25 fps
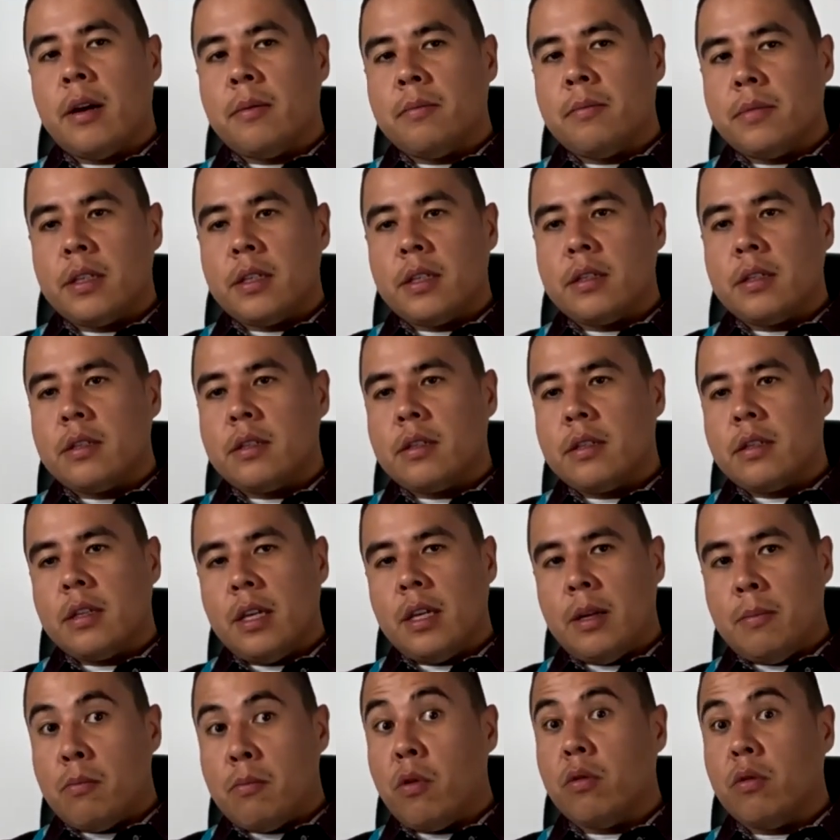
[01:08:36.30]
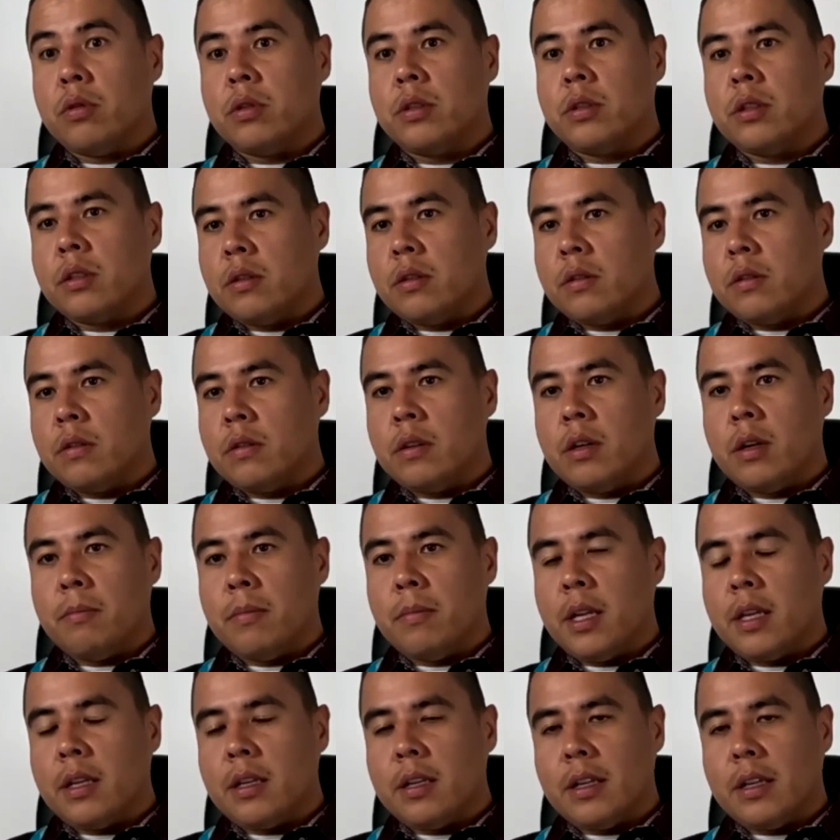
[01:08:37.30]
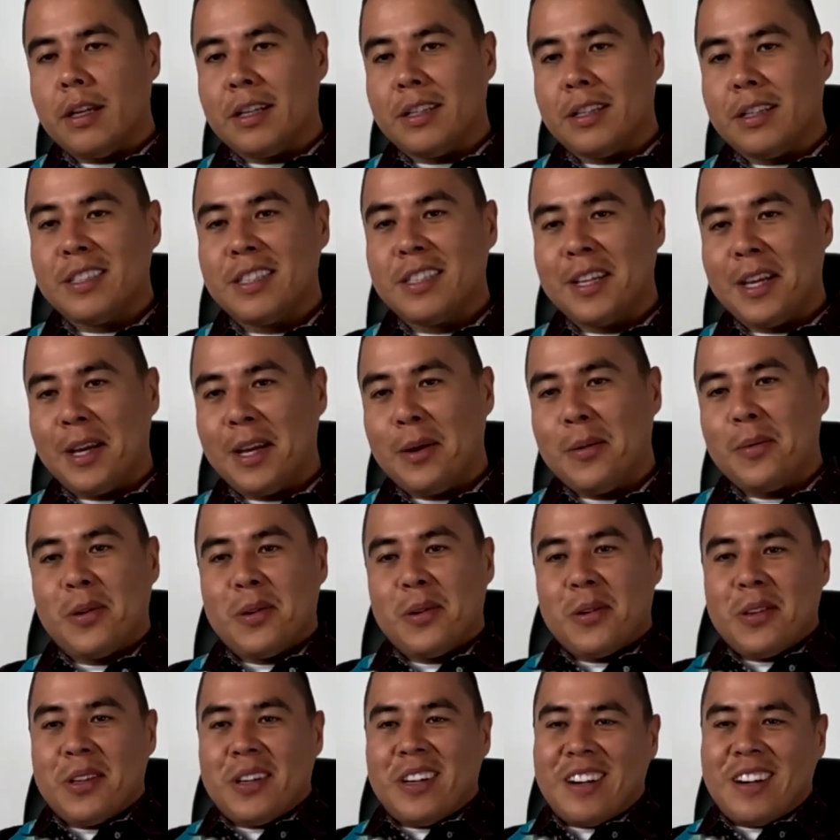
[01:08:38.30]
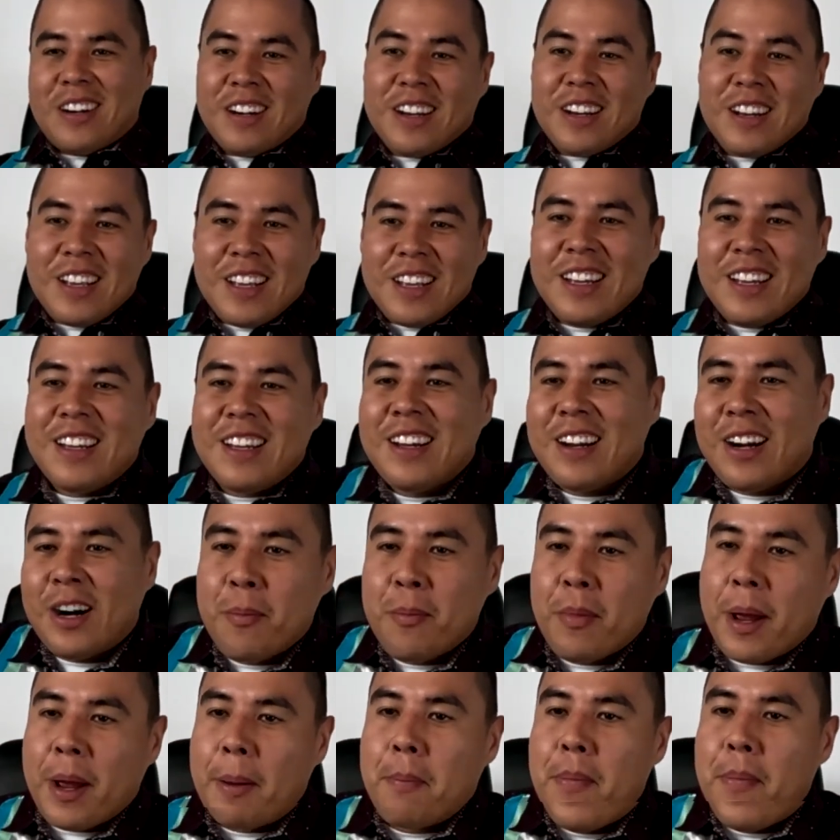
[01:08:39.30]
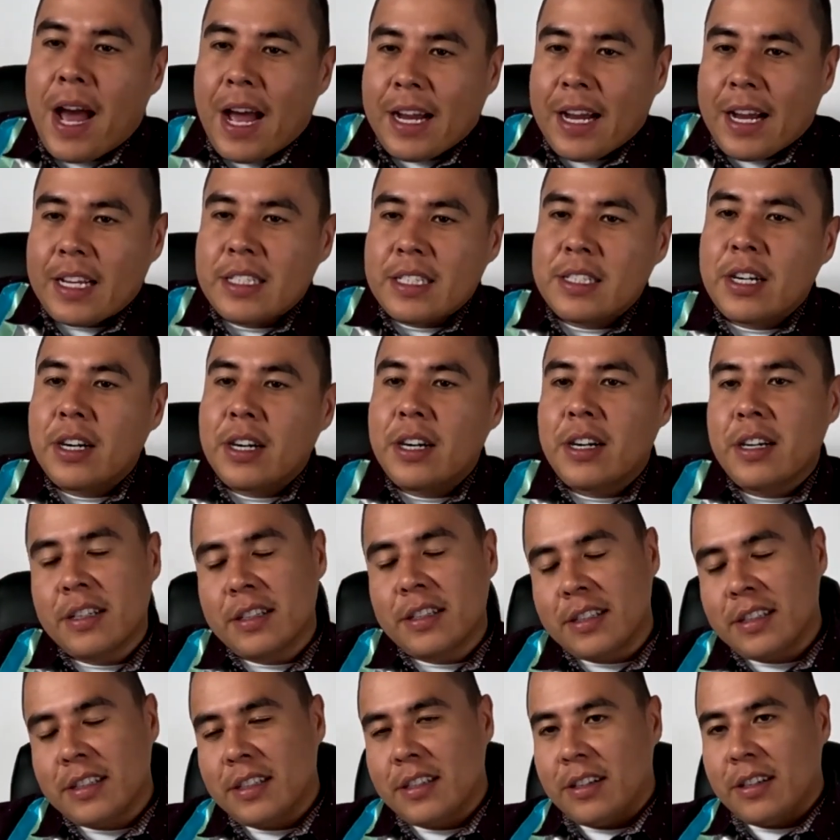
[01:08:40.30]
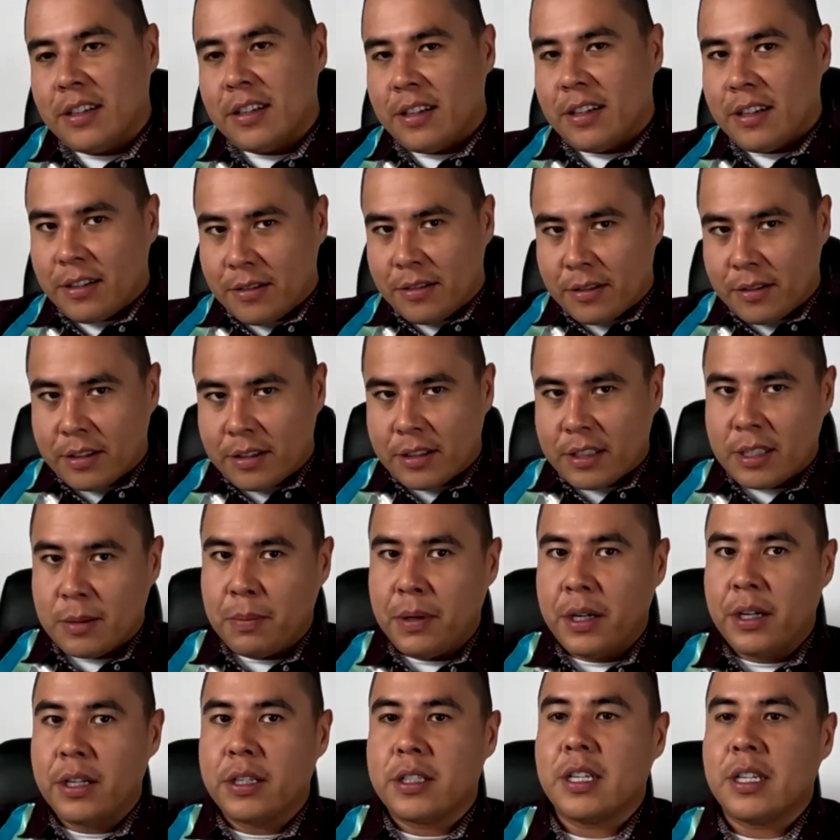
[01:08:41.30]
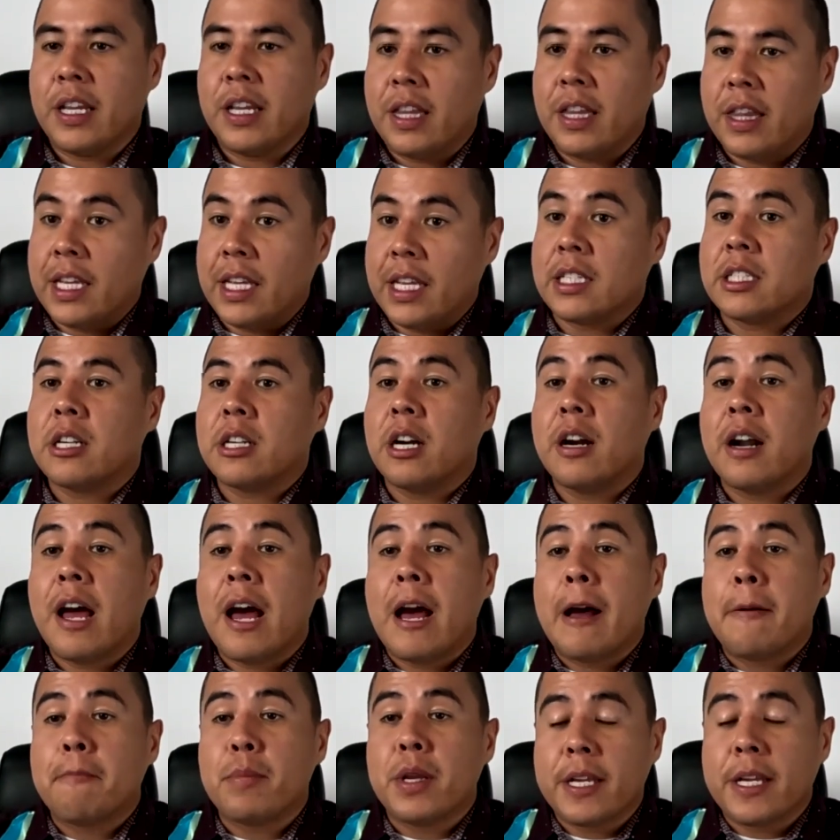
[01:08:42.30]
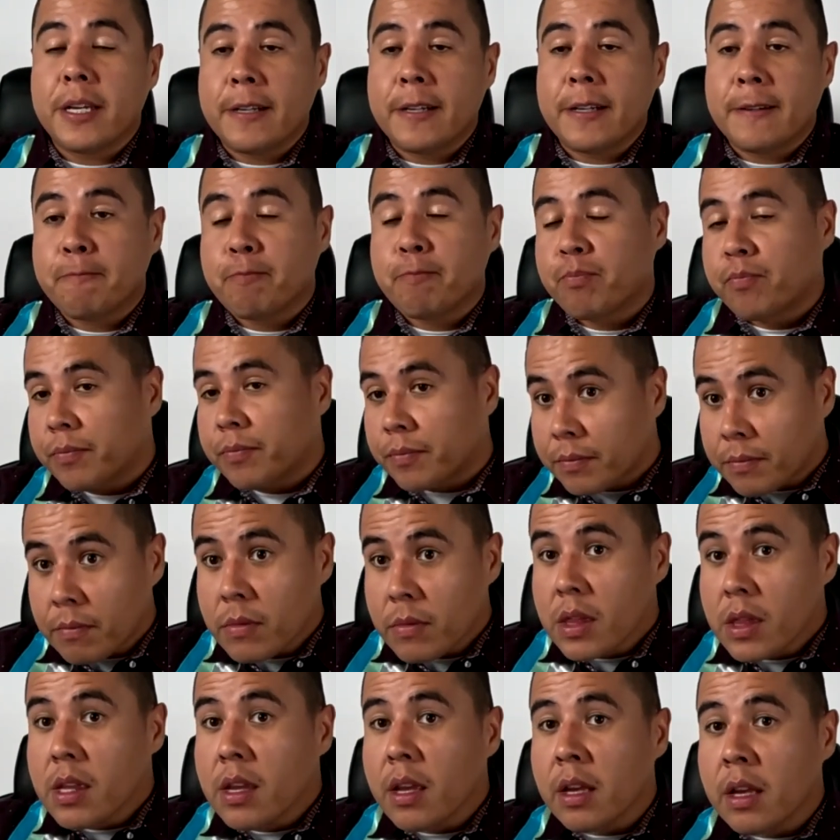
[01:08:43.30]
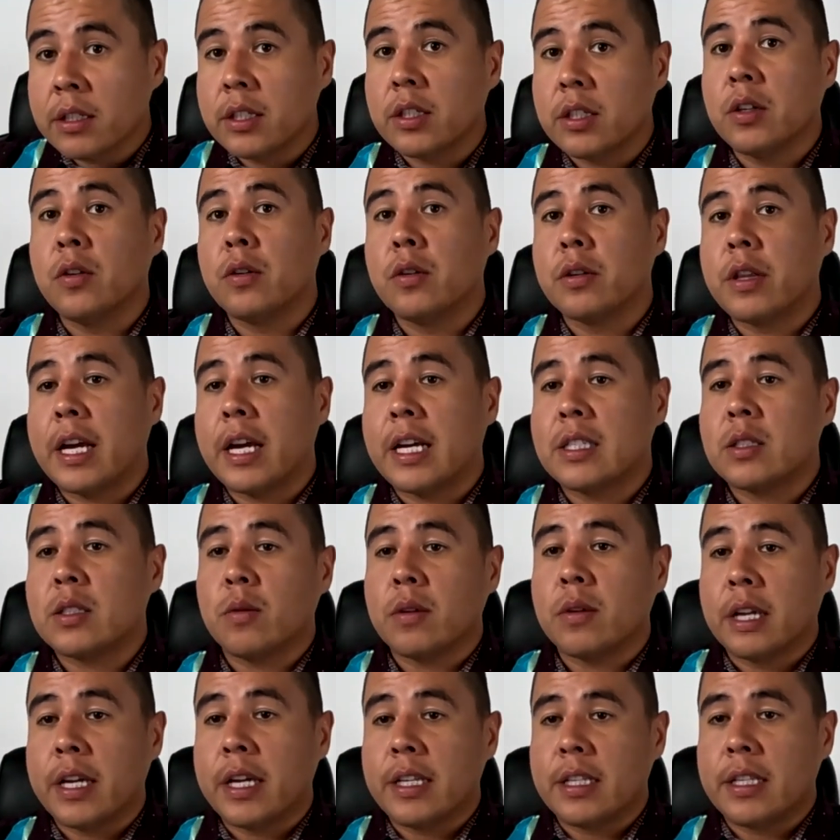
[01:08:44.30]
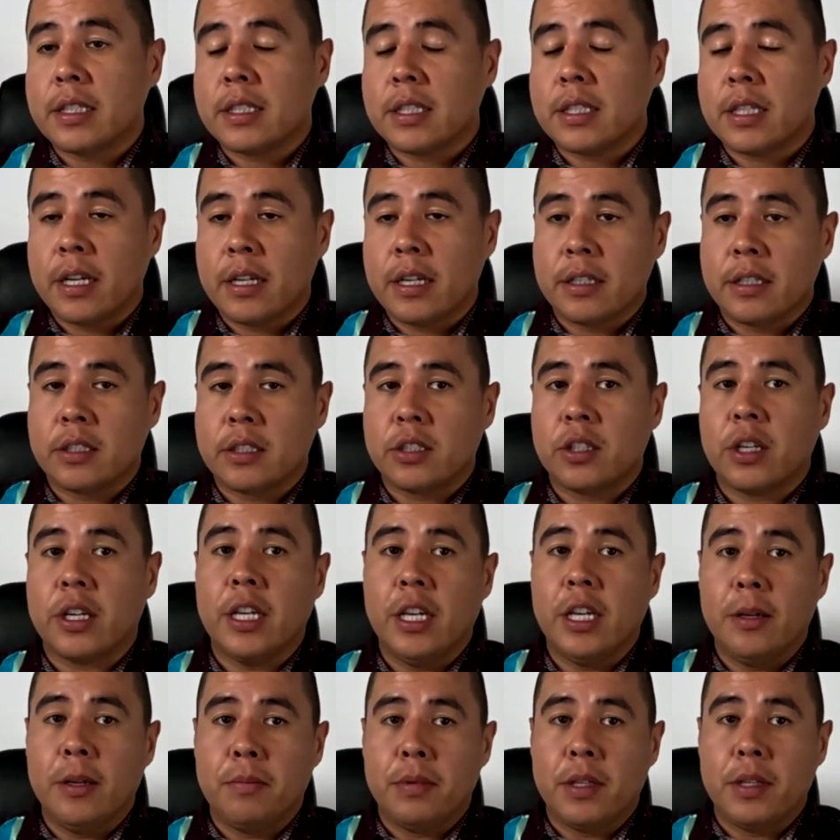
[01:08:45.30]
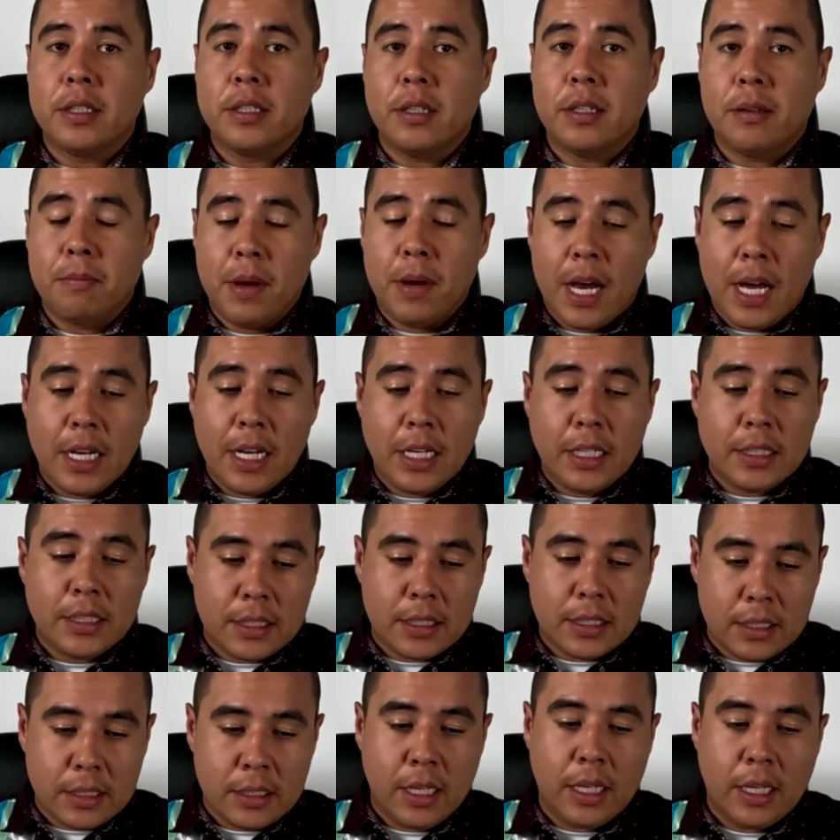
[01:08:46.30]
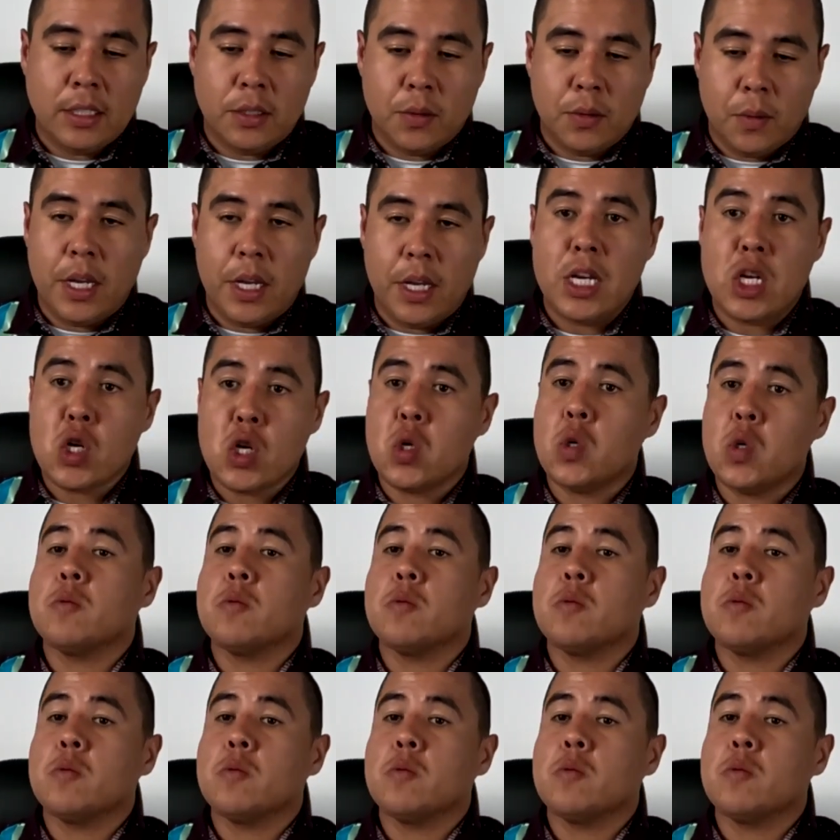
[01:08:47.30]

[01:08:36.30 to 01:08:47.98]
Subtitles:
just emotional, or I'm mentally unstable, or my back is hurting, or spiritually things start happening. So that's when I just kind of try to keep things in balance, and that's what I do.